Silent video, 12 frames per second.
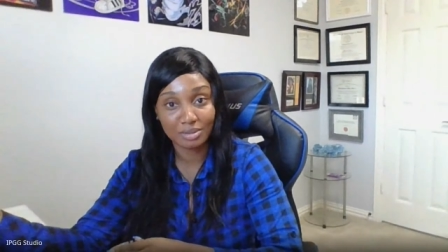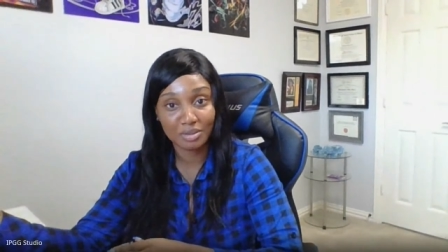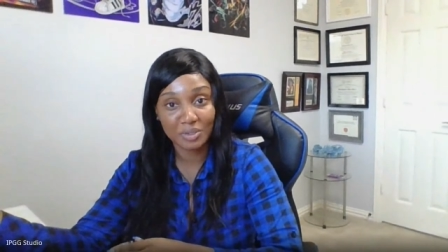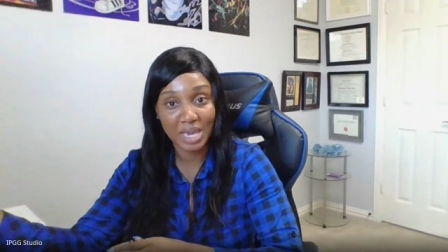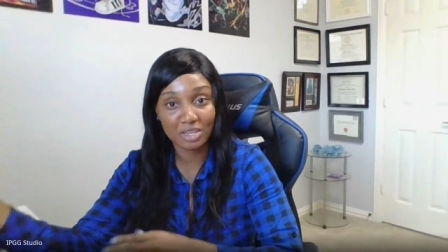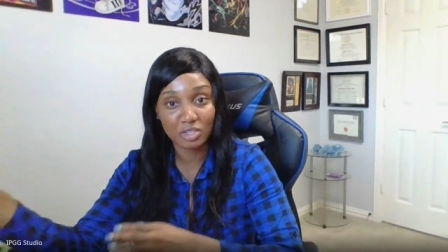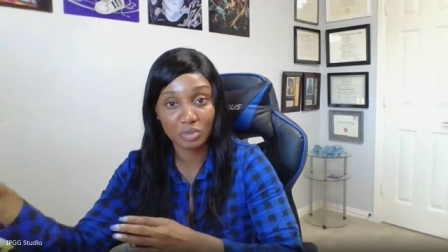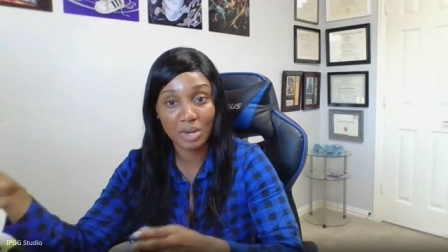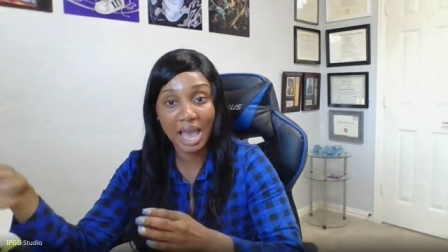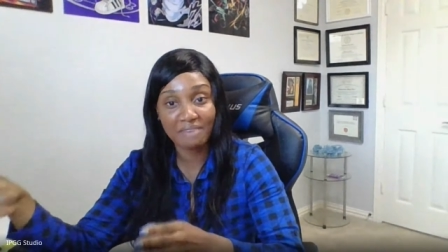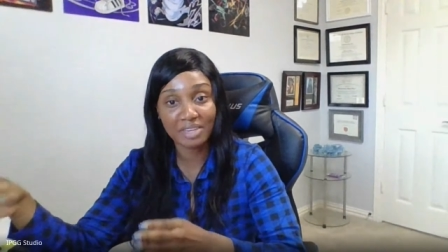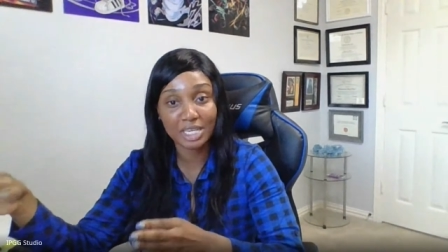Okay. You
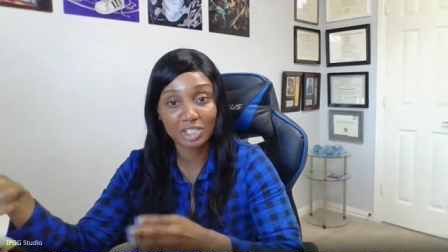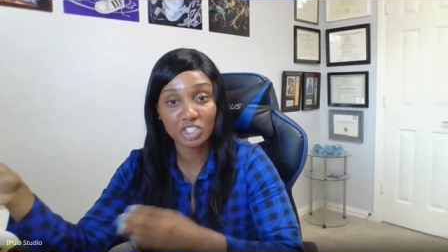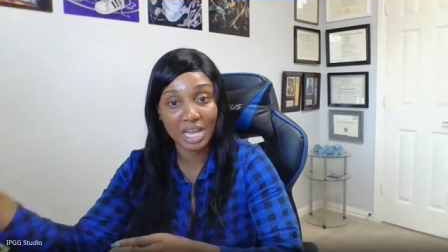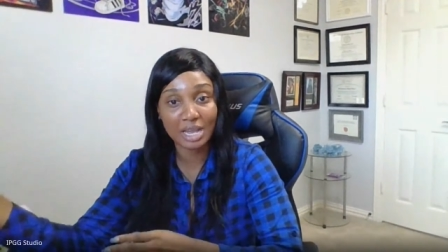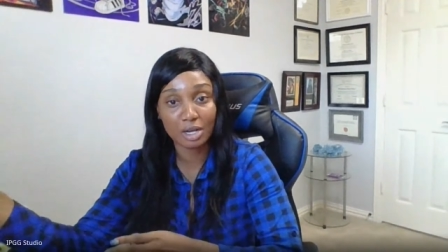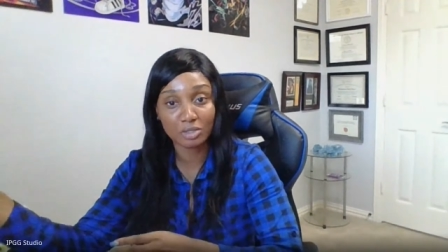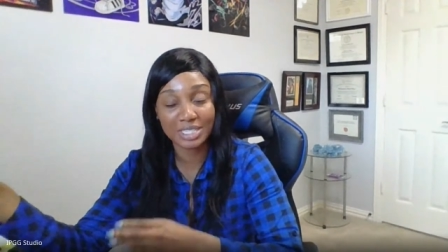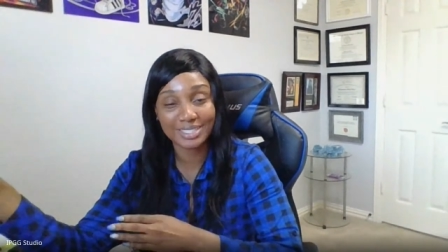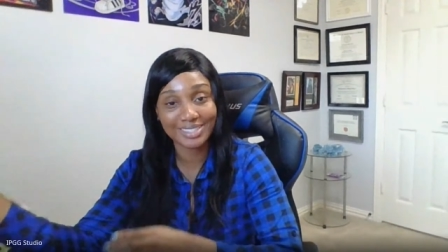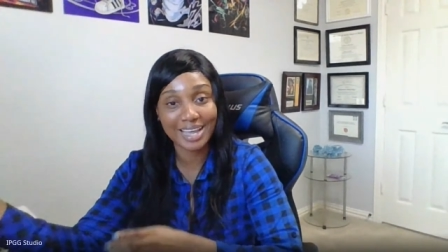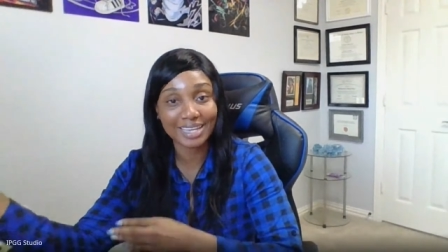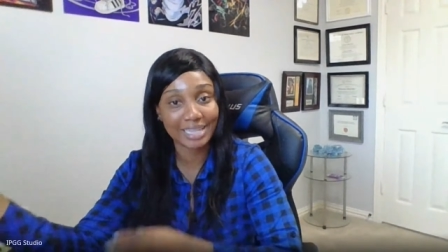having a child is
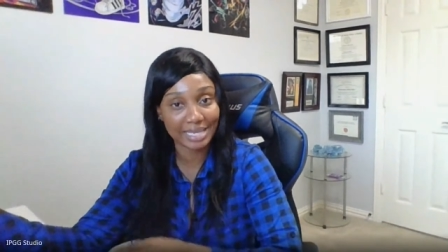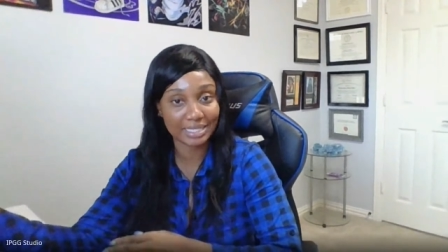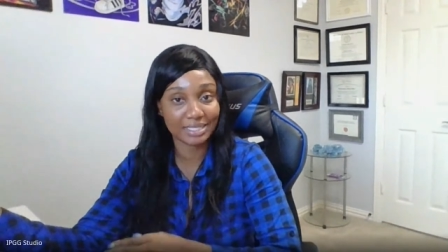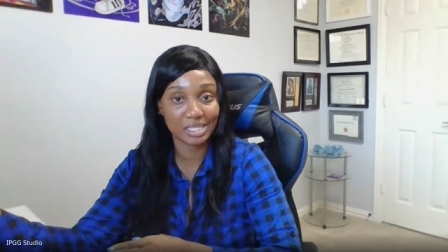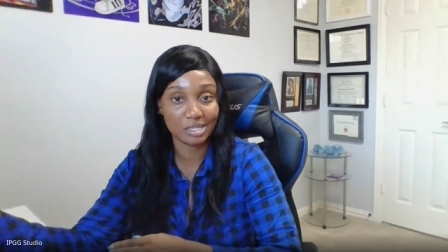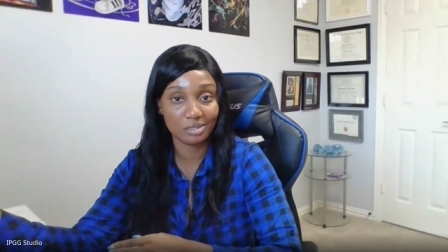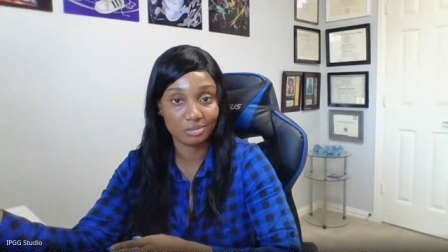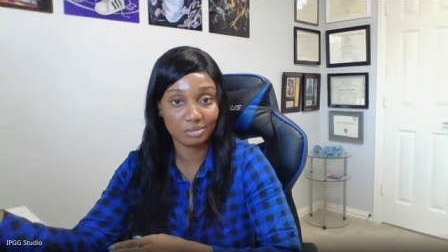not a legacy.